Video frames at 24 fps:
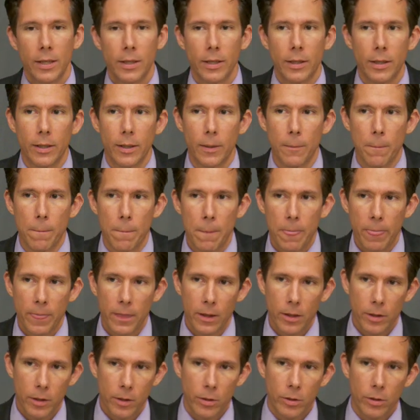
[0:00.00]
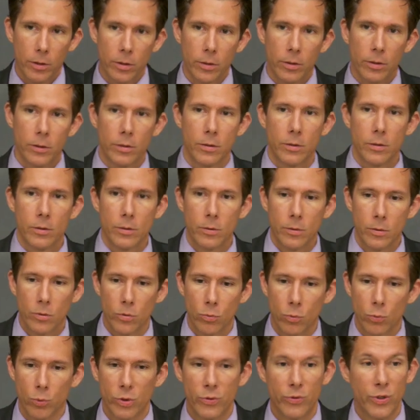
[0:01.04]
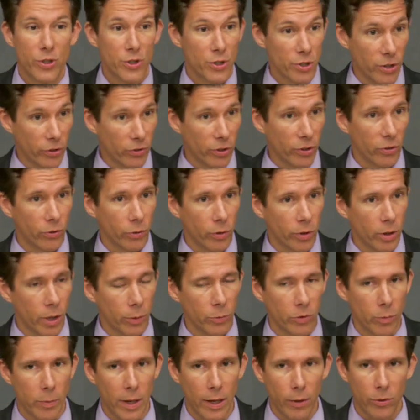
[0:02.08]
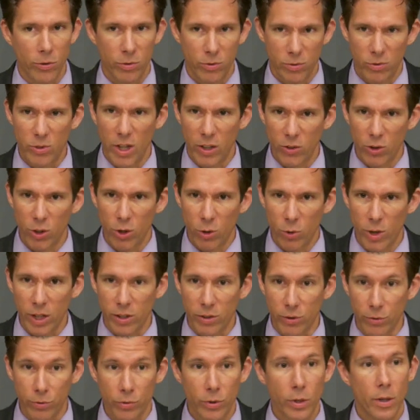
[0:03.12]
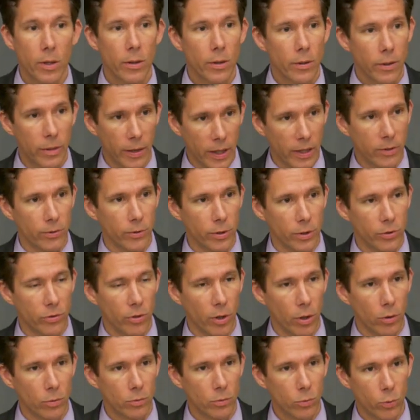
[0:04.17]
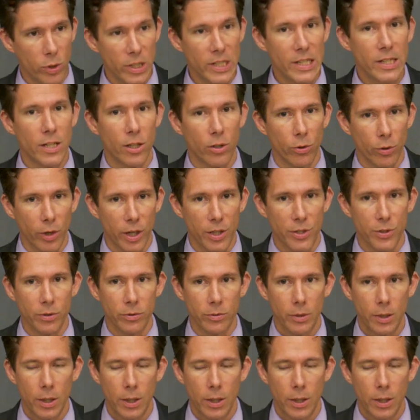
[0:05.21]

Um, revisionist history comes about as a corrective. Thankfully so. We need a correction.